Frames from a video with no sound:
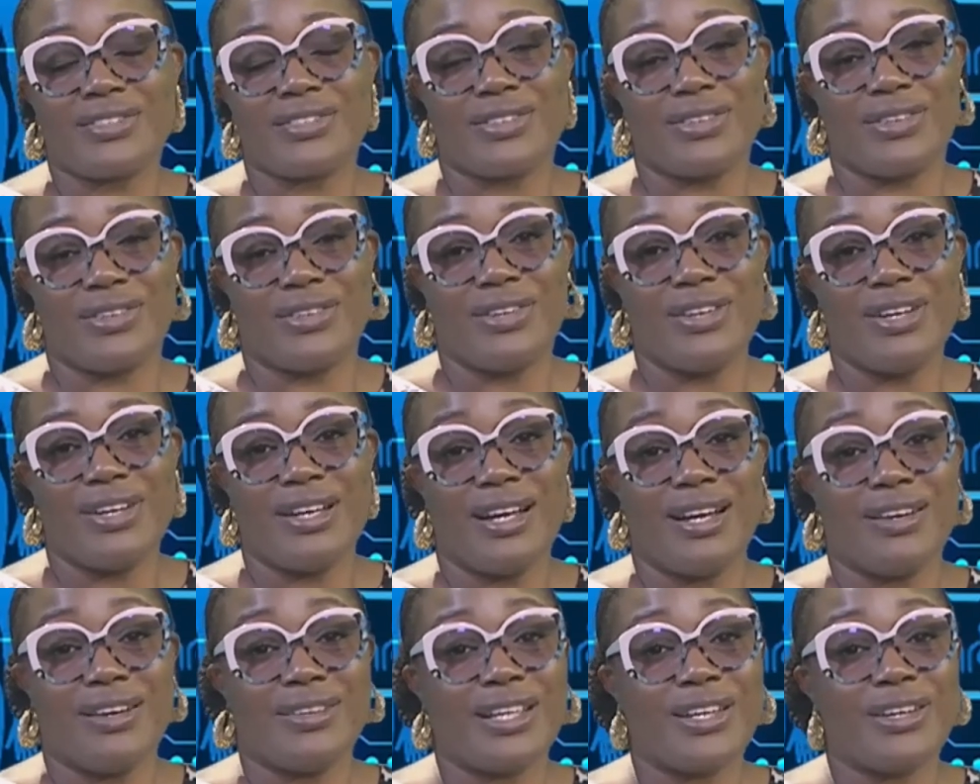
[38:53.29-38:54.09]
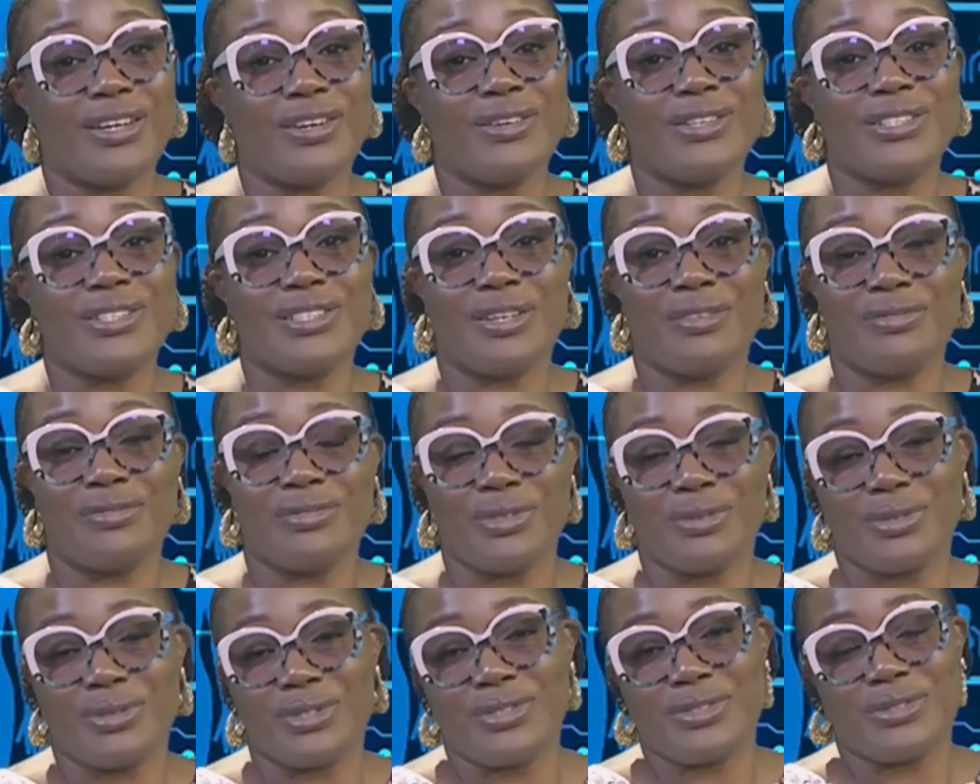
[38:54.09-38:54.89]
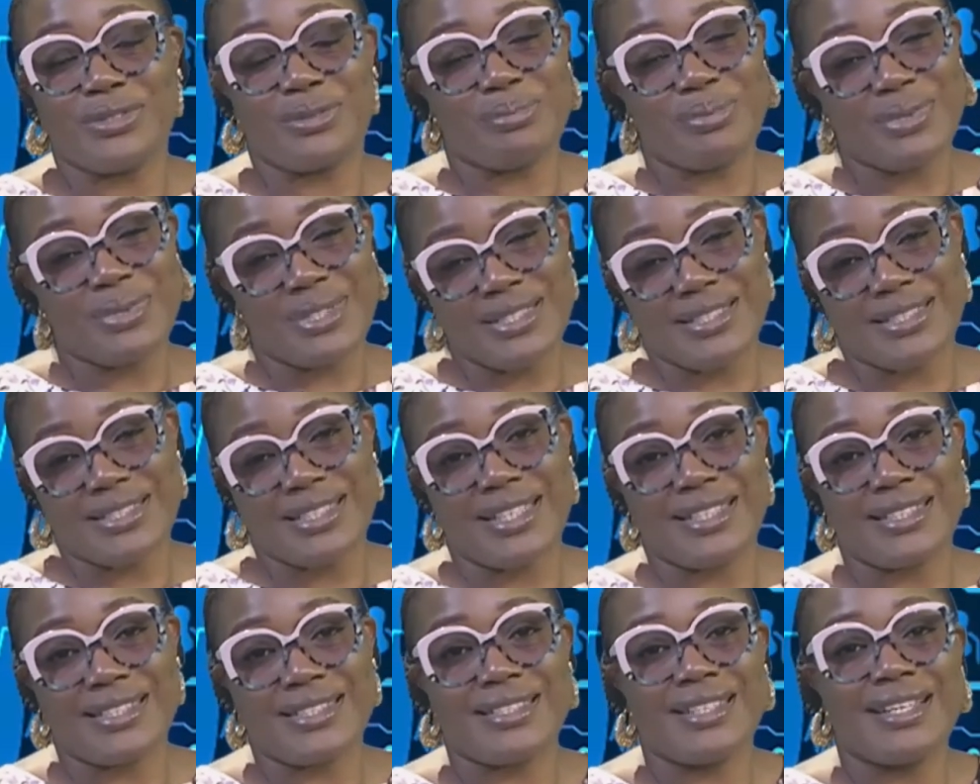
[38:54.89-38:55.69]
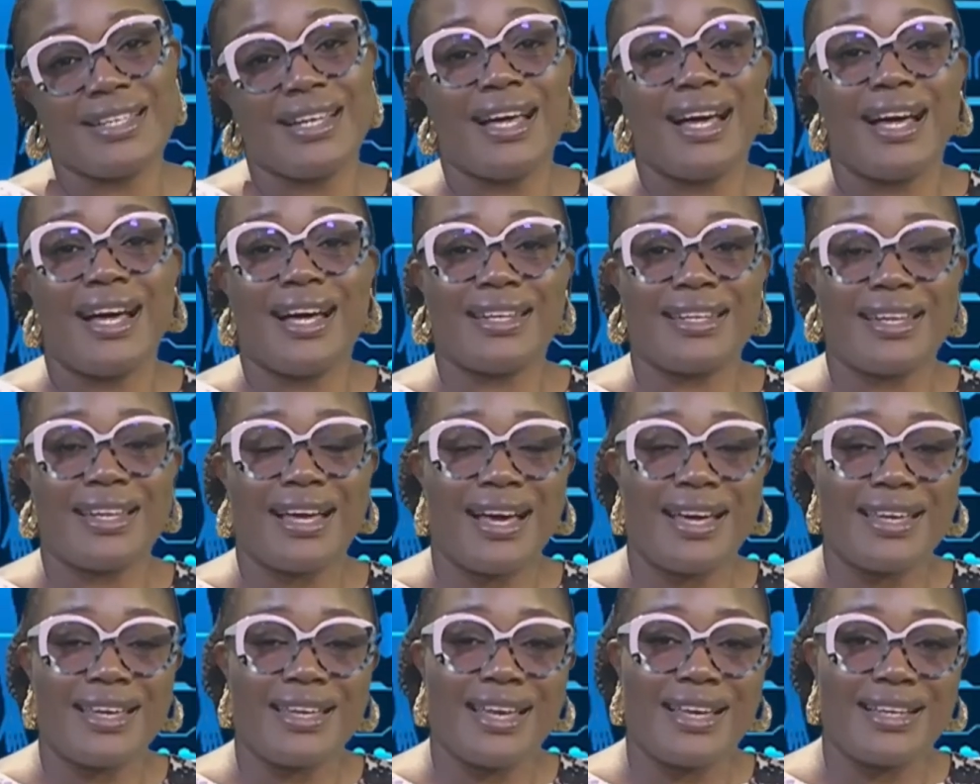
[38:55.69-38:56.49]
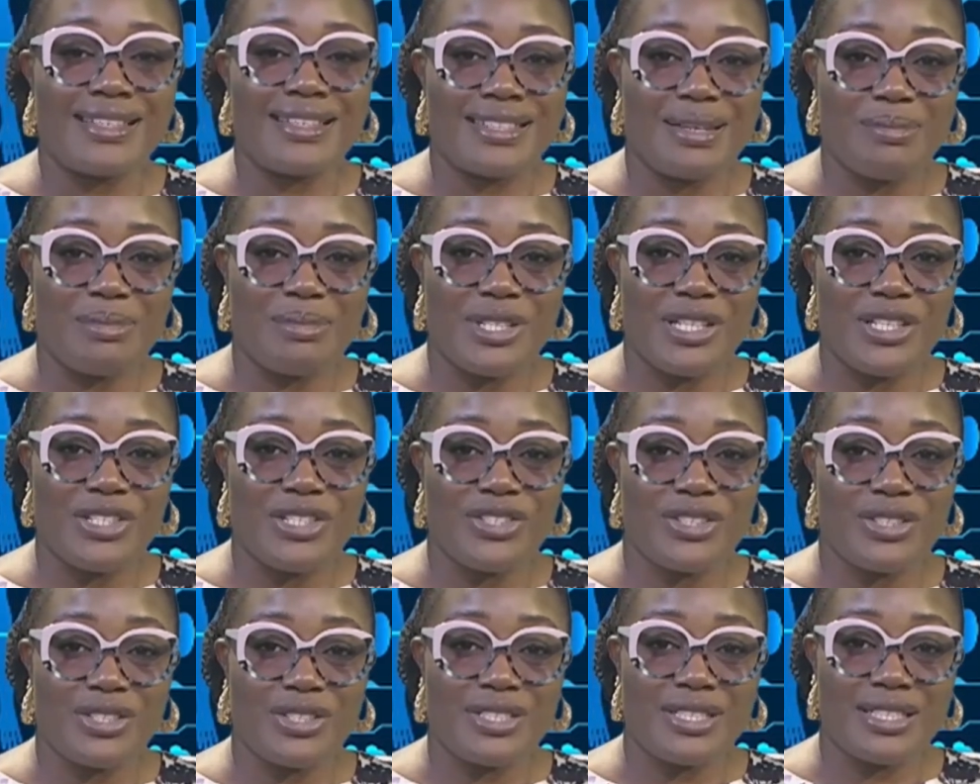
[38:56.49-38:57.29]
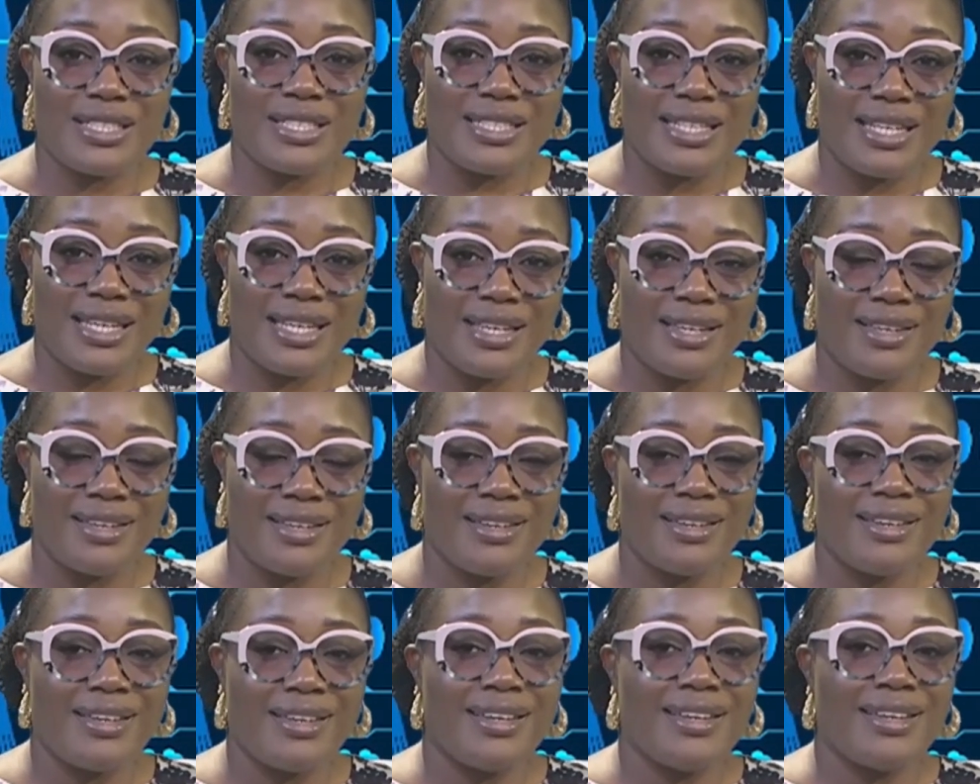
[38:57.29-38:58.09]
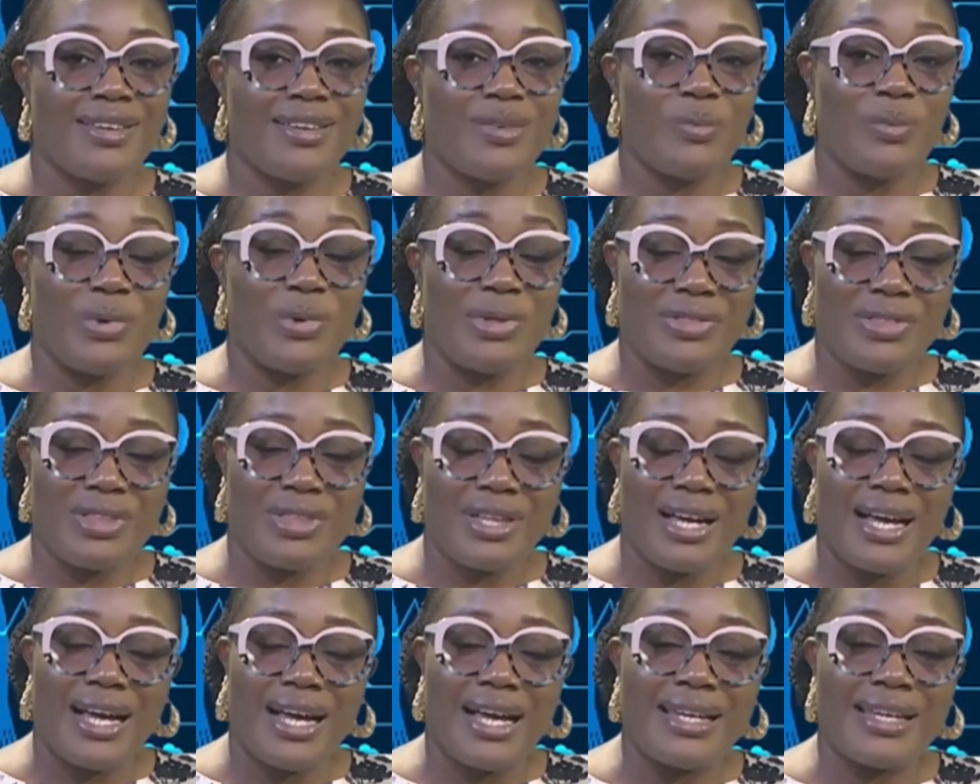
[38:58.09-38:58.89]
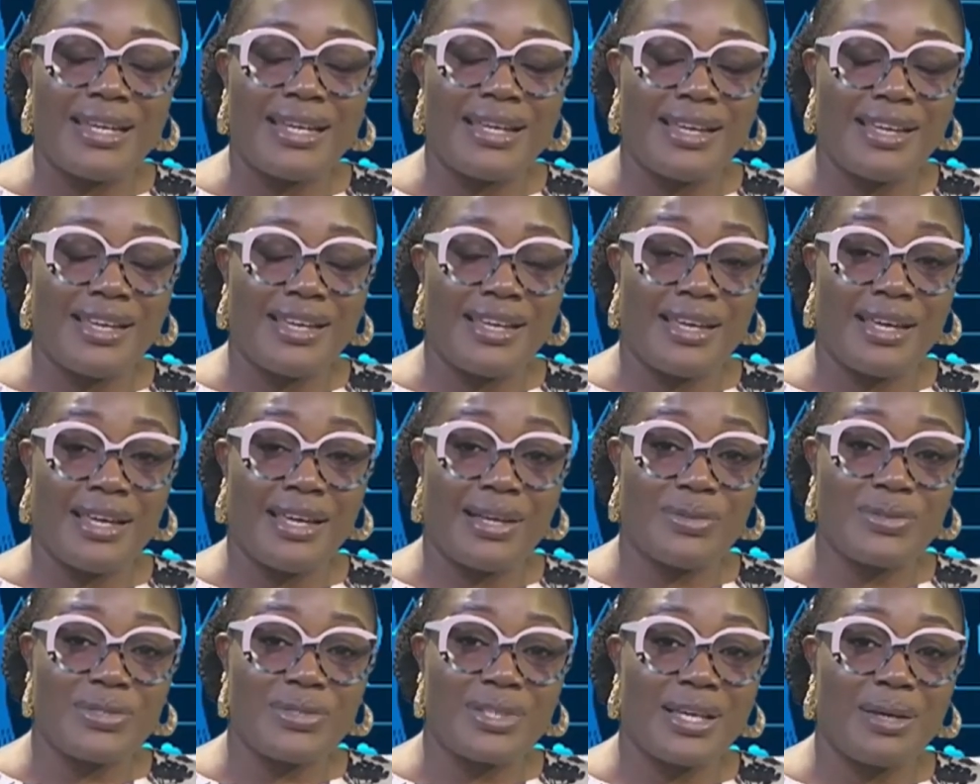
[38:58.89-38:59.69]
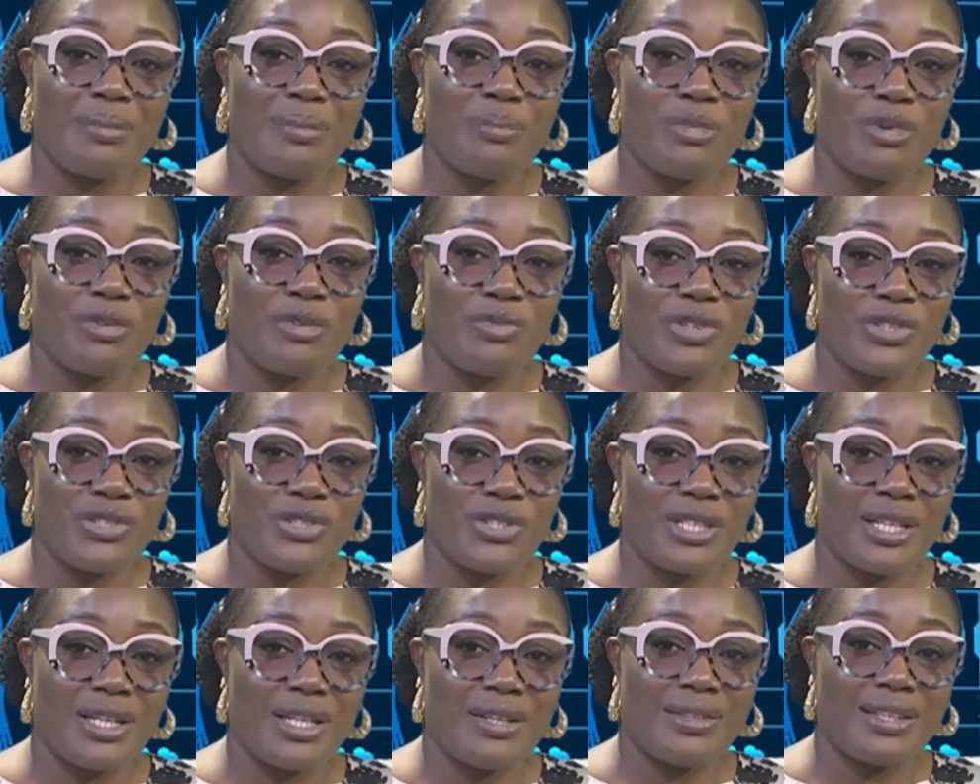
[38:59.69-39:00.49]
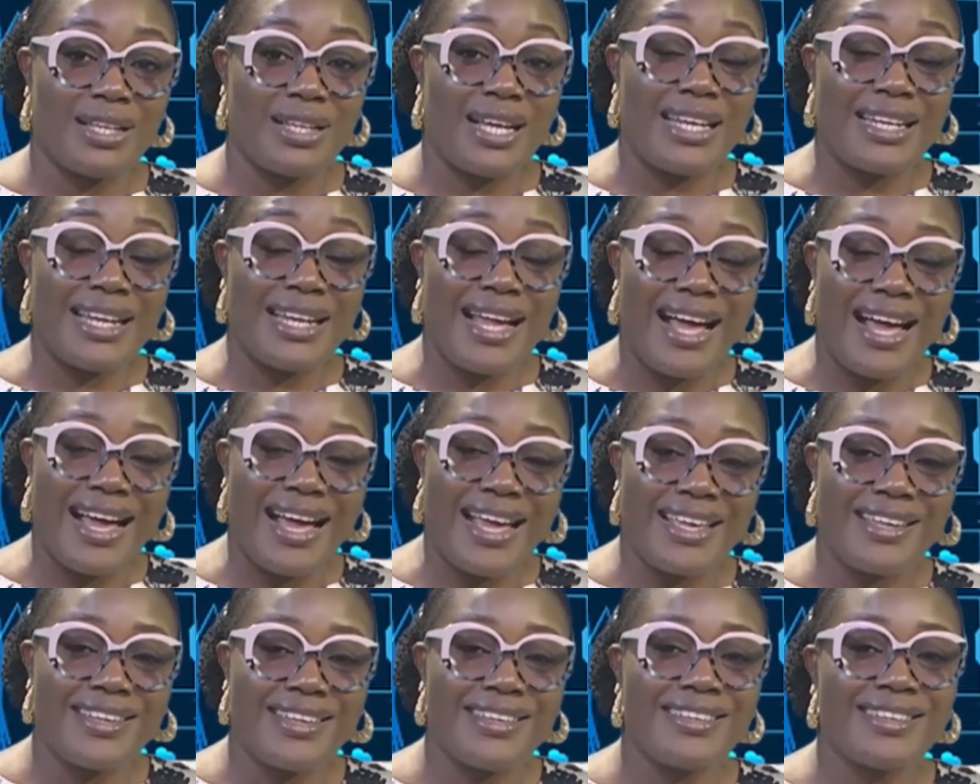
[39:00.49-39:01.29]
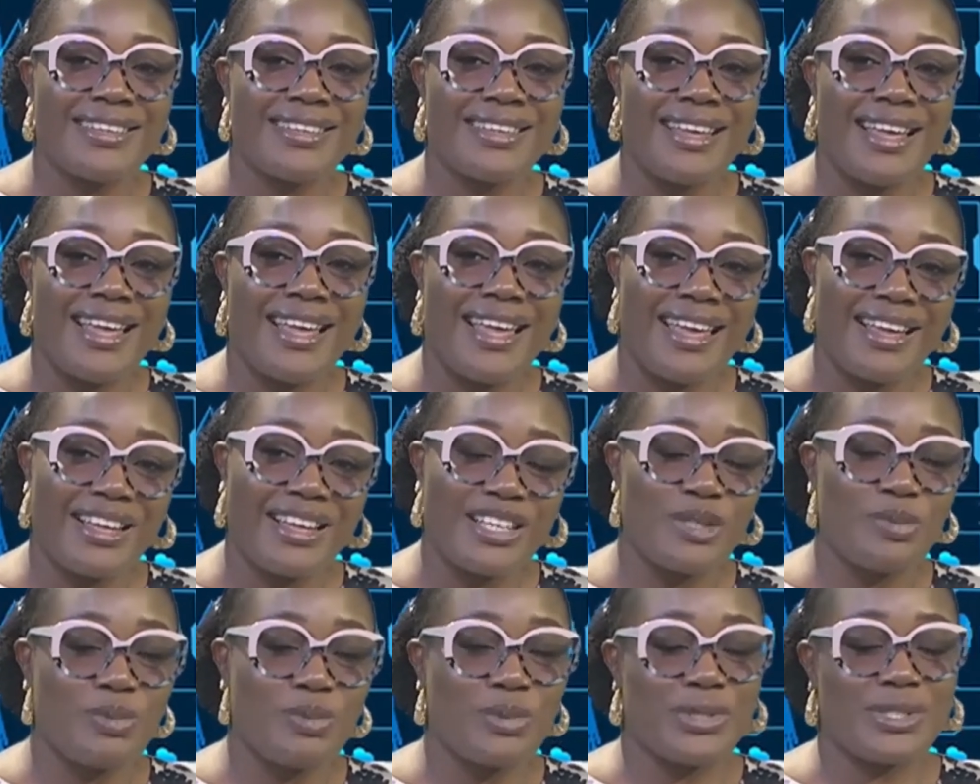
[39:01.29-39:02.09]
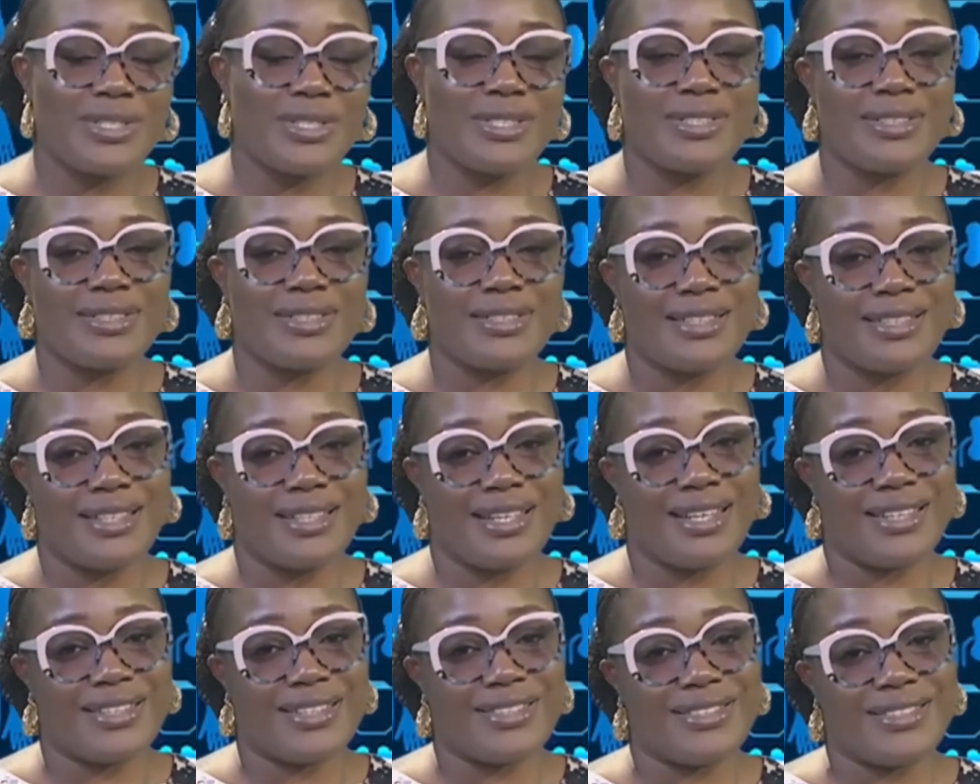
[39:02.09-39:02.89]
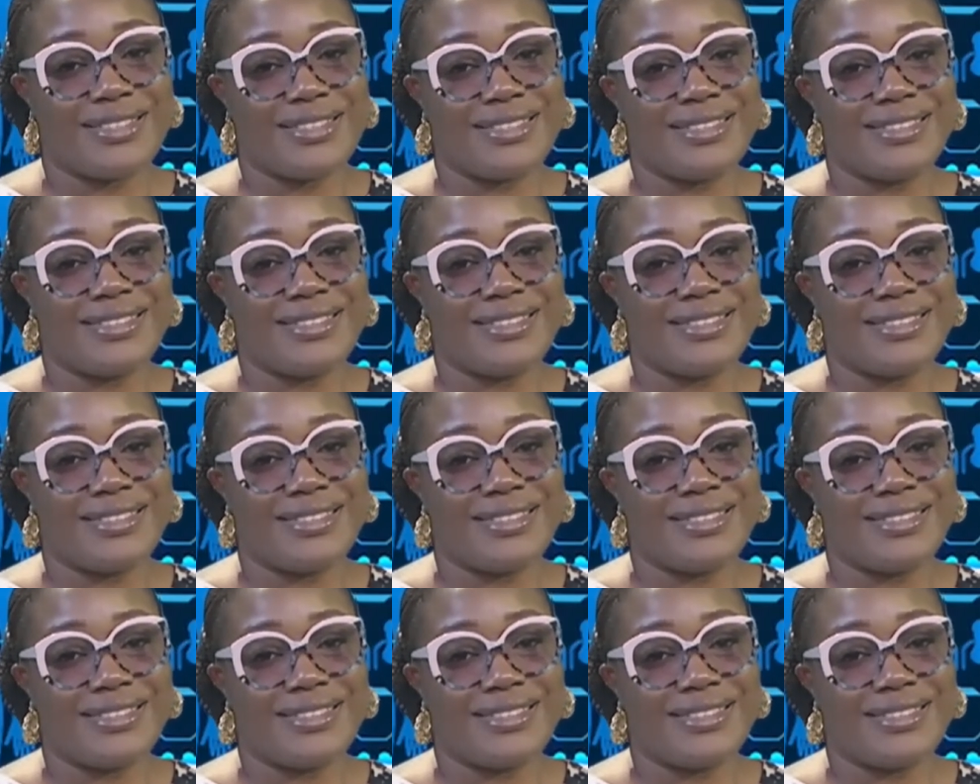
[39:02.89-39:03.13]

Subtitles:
So I'll encourage our viewers to please get an eye examination today with a healthcare professional, an eye expert, actually.